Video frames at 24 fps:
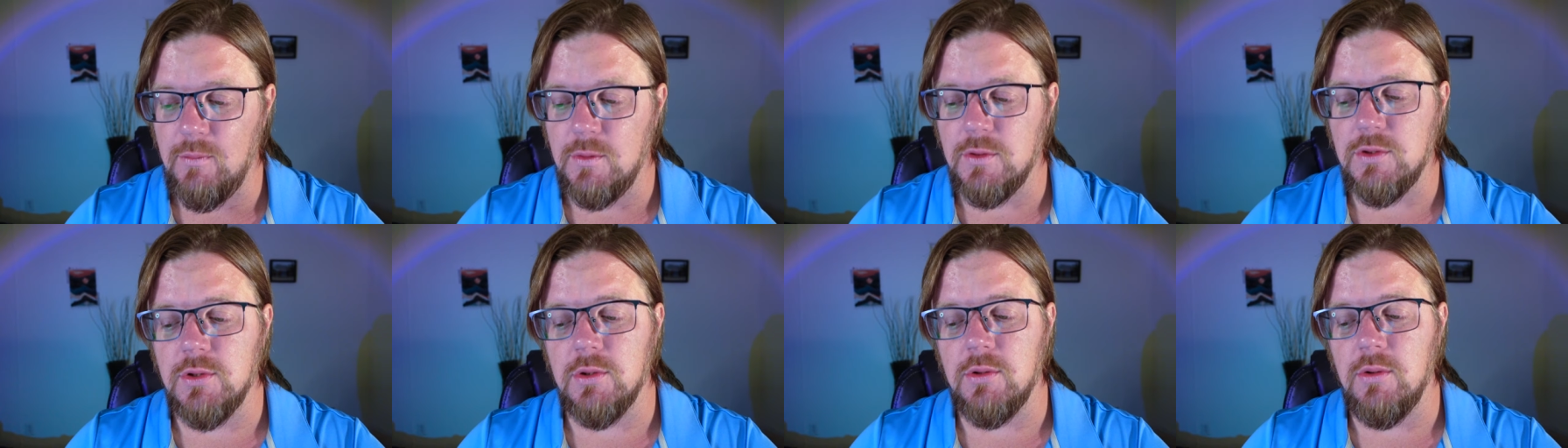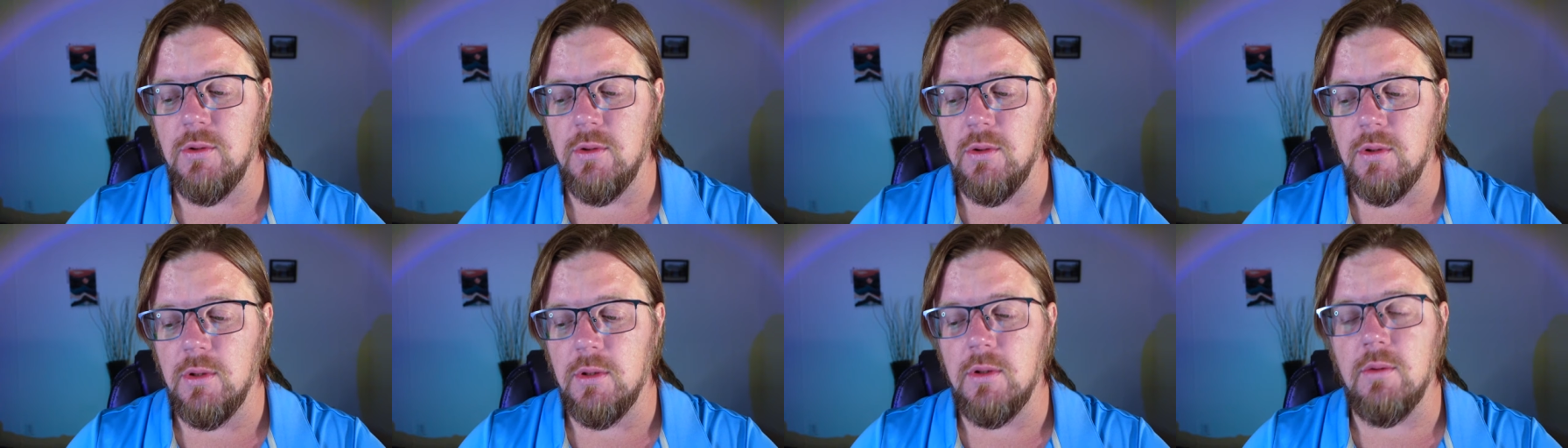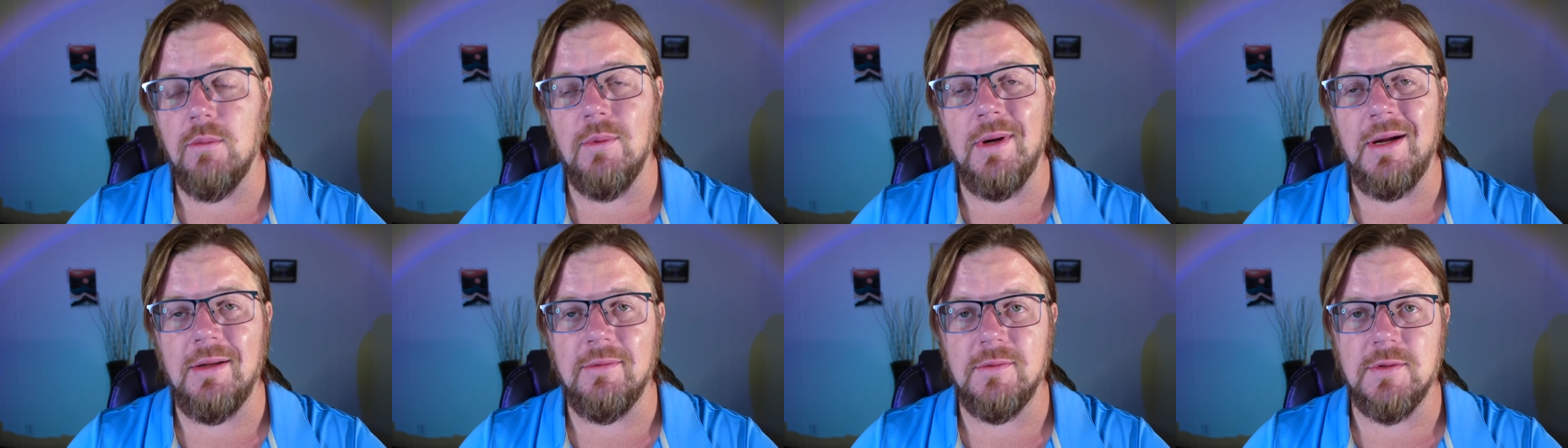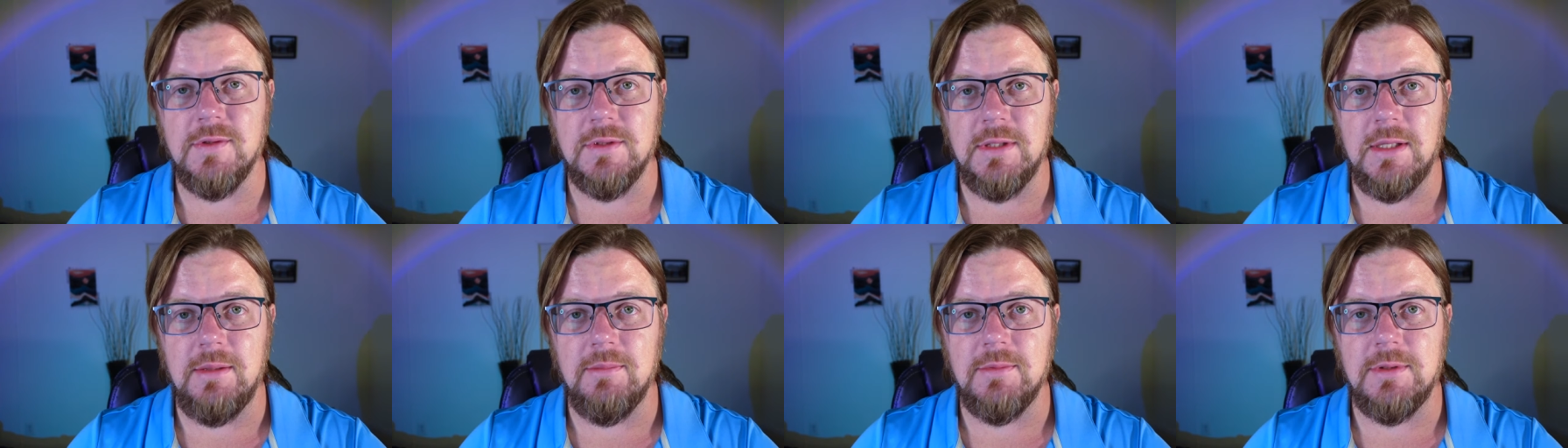which occurred around the
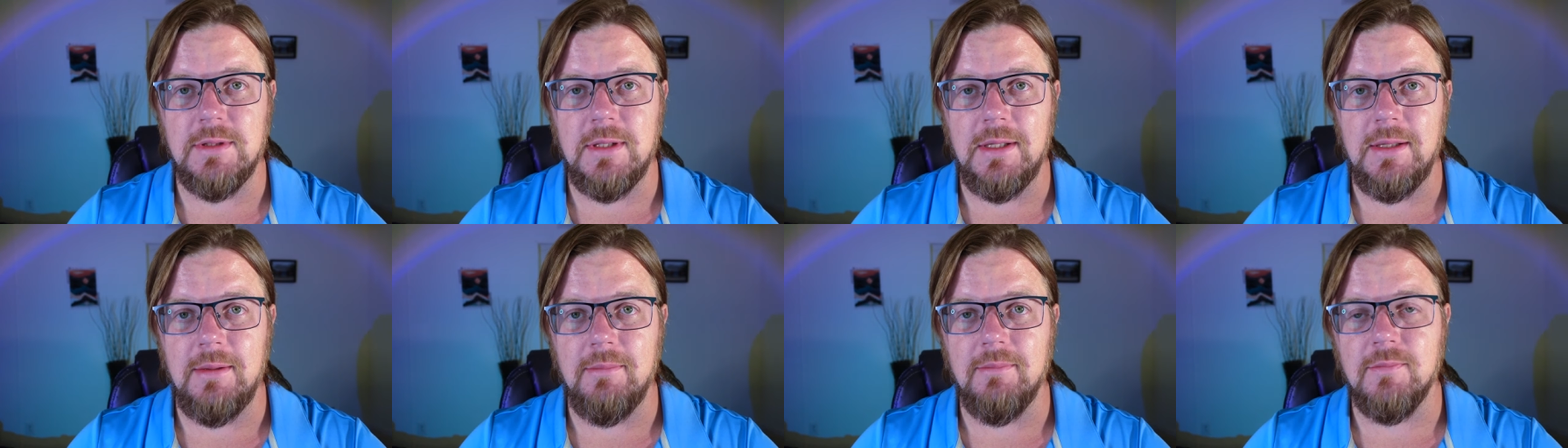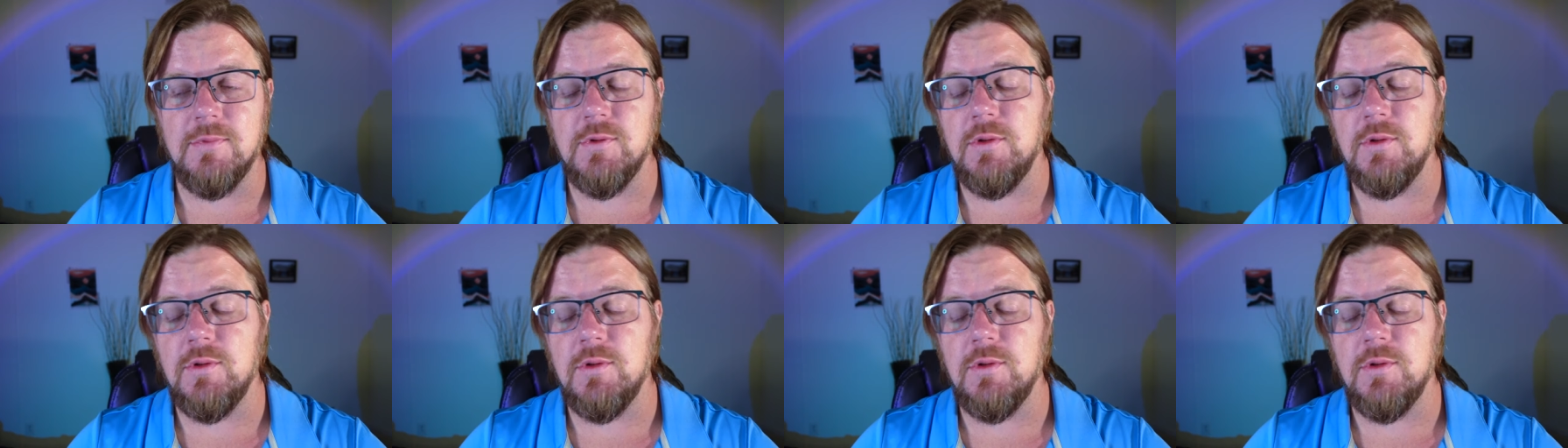same time.